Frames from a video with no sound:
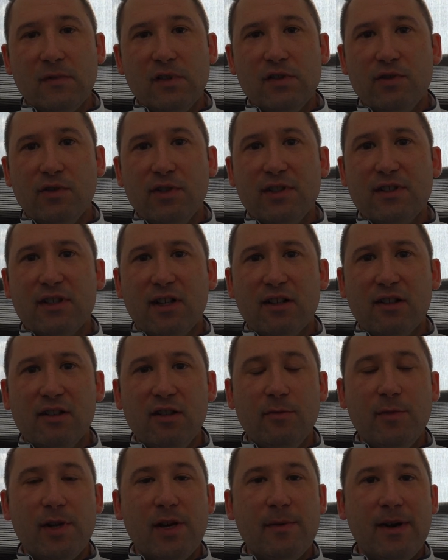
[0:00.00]
So let's talk a
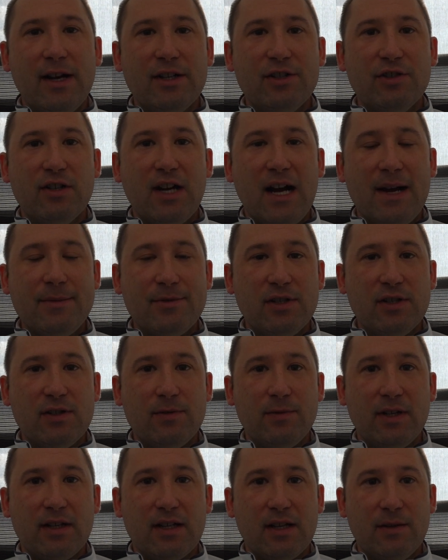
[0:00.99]
little bit about your
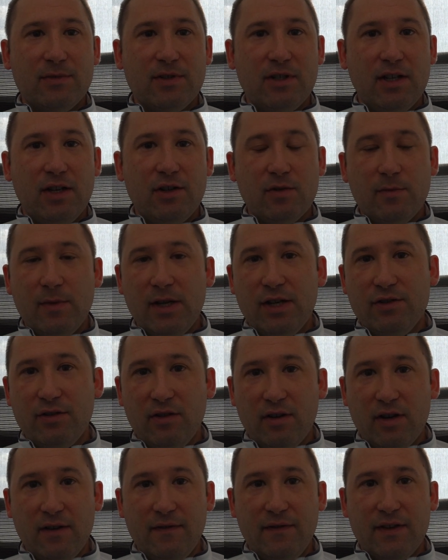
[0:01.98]
options when it comes to
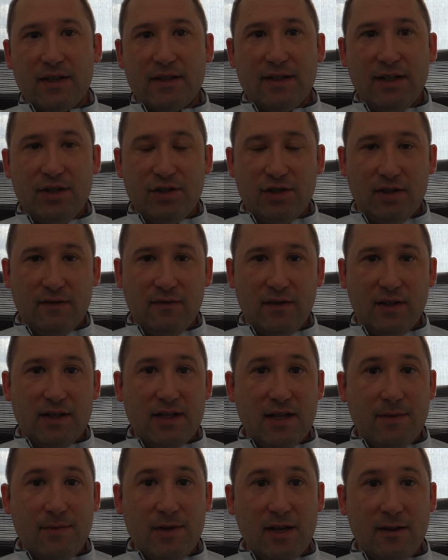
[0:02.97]
intermedullary fixation of the
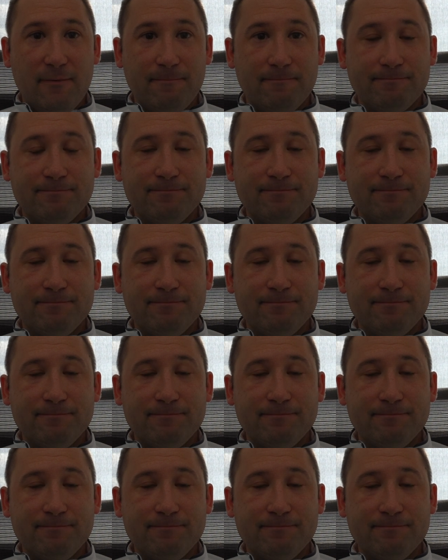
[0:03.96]
tibia.